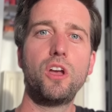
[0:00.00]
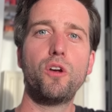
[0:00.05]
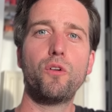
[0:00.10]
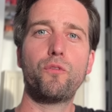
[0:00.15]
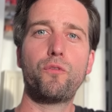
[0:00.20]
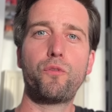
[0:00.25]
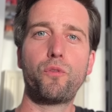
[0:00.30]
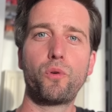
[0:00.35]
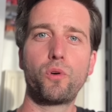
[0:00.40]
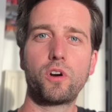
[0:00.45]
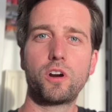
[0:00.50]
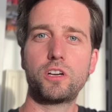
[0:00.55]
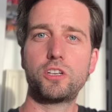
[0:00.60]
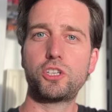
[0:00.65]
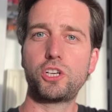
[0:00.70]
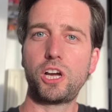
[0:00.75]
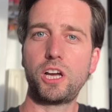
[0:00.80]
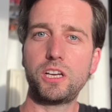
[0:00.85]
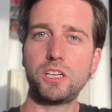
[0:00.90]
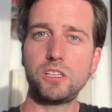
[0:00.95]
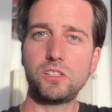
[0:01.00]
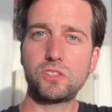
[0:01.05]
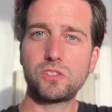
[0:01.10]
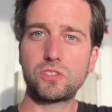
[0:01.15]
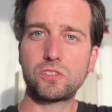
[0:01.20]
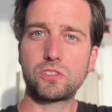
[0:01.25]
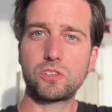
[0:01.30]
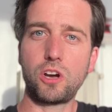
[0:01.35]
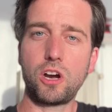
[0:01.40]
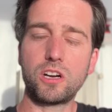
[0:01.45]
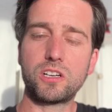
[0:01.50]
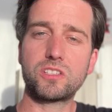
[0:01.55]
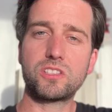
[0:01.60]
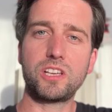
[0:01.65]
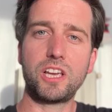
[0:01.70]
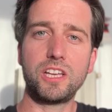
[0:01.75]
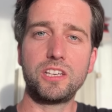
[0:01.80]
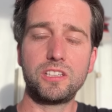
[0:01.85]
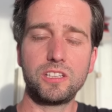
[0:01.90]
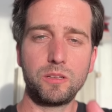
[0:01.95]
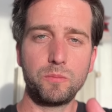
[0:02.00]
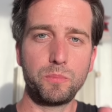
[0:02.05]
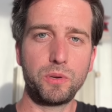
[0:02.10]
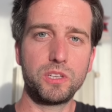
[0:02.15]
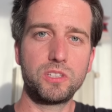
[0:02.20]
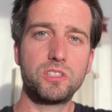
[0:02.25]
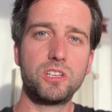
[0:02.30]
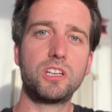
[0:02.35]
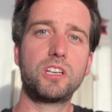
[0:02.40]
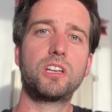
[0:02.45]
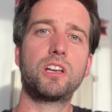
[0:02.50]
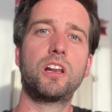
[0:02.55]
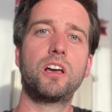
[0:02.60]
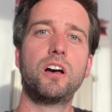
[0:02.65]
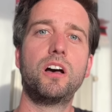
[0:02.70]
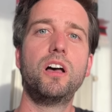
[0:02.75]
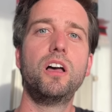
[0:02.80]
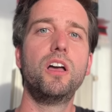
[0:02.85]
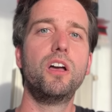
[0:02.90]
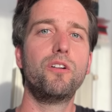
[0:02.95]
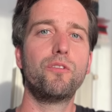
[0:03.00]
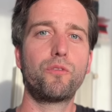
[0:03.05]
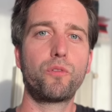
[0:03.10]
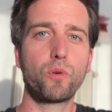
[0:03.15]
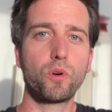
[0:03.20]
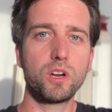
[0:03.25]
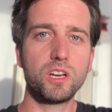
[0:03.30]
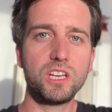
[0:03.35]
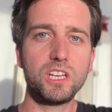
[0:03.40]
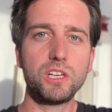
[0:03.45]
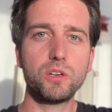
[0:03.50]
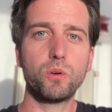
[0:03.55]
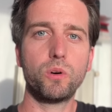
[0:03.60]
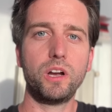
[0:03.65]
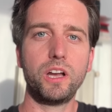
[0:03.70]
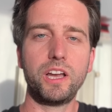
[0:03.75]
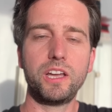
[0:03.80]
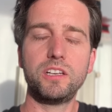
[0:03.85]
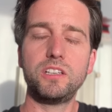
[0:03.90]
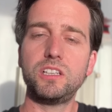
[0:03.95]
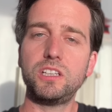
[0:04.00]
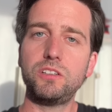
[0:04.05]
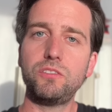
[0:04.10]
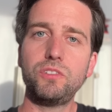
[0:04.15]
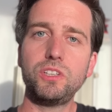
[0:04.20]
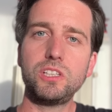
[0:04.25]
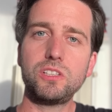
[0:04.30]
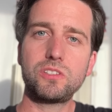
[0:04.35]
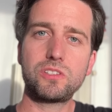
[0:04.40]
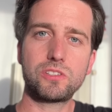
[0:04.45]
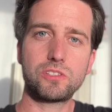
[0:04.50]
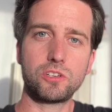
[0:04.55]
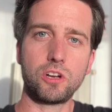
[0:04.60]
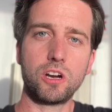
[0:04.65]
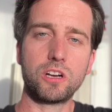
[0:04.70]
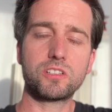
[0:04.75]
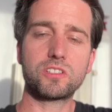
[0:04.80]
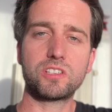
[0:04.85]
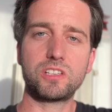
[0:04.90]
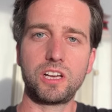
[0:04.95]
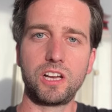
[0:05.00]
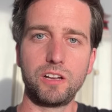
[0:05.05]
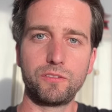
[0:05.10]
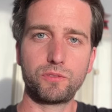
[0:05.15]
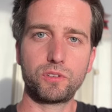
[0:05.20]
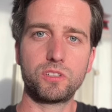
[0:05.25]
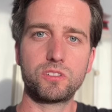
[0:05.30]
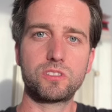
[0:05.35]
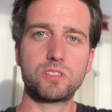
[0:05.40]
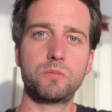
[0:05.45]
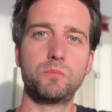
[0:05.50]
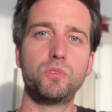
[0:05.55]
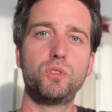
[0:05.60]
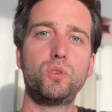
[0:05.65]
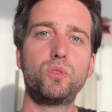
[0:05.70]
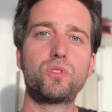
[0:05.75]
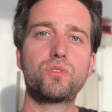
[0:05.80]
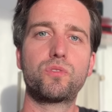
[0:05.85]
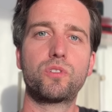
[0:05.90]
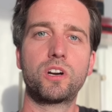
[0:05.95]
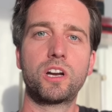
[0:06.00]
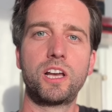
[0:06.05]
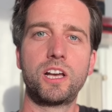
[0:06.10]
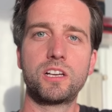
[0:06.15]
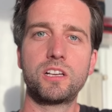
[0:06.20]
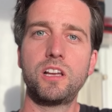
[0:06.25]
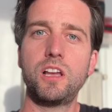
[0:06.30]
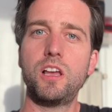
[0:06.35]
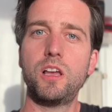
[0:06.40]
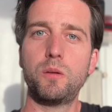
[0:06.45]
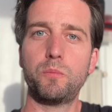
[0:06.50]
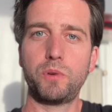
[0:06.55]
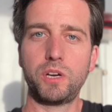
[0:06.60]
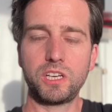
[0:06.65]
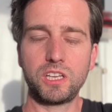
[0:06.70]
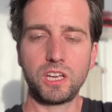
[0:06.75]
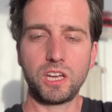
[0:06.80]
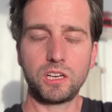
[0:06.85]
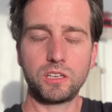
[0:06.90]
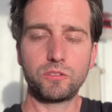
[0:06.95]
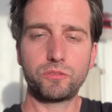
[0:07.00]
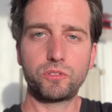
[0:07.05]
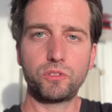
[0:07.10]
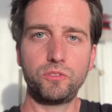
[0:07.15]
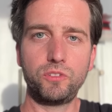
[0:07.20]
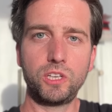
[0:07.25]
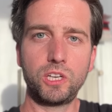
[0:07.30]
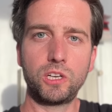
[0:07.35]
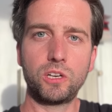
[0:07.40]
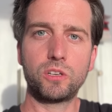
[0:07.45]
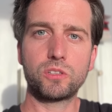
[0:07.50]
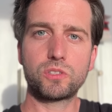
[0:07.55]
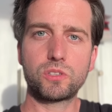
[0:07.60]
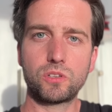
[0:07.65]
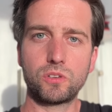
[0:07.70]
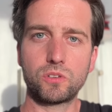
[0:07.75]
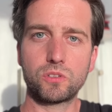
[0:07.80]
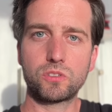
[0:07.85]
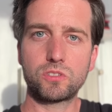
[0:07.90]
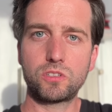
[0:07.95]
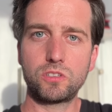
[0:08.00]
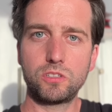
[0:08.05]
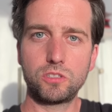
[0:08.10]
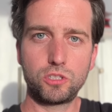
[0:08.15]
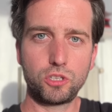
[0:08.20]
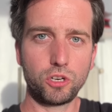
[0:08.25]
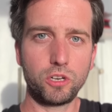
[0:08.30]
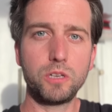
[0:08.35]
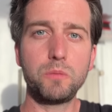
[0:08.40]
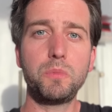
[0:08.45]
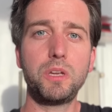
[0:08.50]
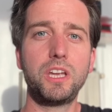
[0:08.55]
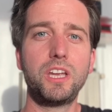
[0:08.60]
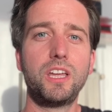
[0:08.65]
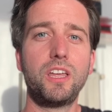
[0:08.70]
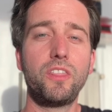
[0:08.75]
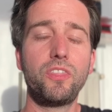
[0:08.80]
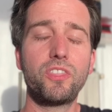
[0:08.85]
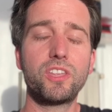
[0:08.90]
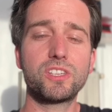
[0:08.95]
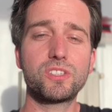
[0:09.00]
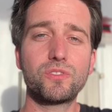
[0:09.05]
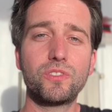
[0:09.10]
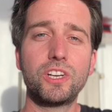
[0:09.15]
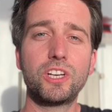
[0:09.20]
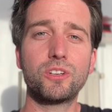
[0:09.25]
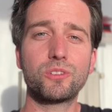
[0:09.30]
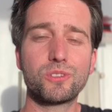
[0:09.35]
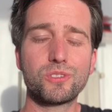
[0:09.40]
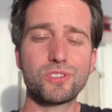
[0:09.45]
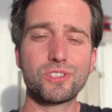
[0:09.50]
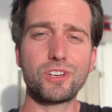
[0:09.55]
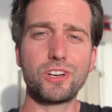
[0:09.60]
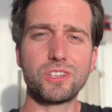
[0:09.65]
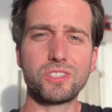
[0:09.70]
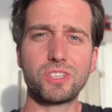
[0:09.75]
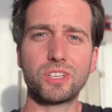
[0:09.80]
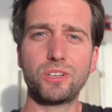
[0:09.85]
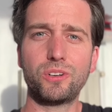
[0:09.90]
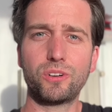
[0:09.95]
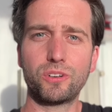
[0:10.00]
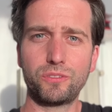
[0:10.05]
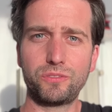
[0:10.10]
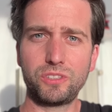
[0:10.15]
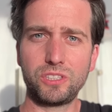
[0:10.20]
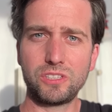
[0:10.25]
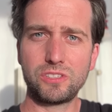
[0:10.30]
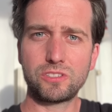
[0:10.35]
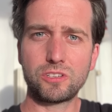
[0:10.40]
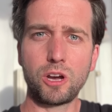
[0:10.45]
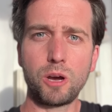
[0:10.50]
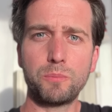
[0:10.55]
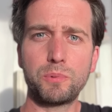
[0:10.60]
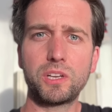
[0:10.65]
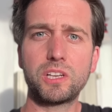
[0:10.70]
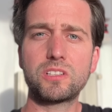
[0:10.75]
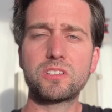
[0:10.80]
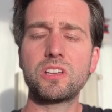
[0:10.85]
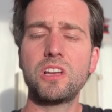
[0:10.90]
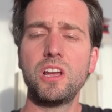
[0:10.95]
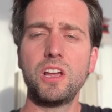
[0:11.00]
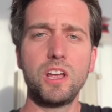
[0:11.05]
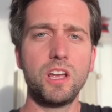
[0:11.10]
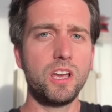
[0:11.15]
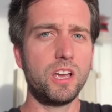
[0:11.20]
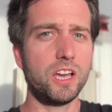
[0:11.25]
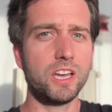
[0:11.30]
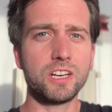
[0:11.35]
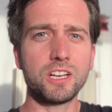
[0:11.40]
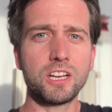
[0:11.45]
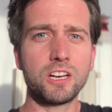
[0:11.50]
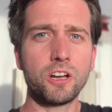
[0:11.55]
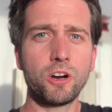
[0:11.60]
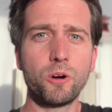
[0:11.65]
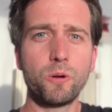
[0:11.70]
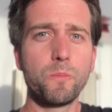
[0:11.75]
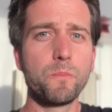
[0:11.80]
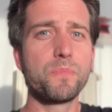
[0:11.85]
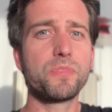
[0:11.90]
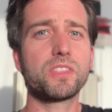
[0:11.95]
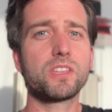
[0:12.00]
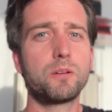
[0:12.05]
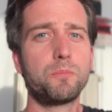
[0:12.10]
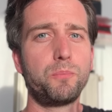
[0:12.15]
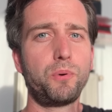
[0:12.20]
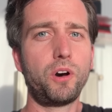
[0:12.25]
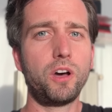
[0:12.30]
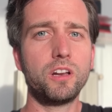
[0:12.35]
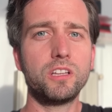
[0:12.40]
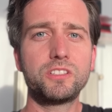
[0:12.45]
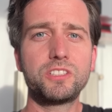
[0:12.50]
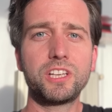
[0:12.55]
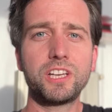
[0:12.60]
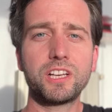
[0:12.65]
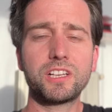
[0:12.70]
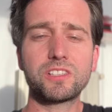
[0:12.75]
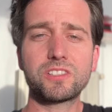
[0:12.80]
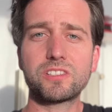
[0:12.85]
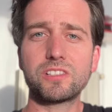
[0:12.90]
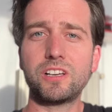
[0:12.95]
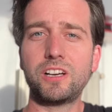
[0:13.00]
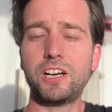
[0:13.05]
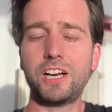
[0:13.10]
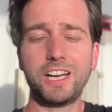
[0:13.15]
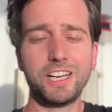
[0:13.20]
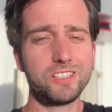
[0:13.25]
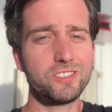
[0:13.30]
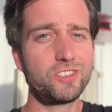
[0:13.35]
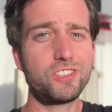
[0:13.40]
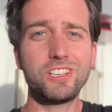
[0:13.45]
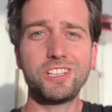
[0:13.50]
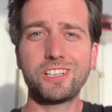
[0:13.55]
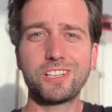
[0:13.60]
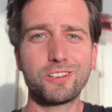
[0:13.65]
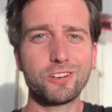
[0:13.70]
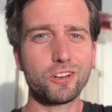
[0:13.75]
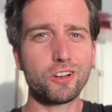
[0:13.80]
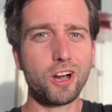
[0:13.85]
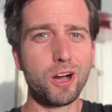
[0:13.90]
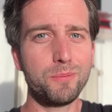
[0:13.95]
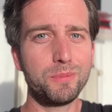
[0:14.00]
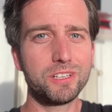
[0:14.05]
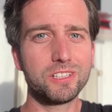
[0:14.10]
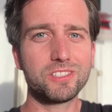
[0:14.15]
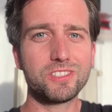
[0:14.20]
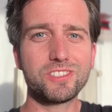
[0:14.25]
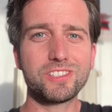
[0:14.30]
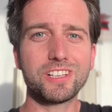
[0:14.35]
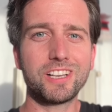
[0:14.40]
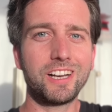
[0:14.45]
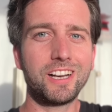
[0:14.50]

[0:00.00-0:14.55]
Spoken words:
for Chinese stocks, and in particular for NIO and EV stocks. I've got some news for that by the end of the video, so join me in this video discussing all of these topics. And I know politics, I see it in the comments,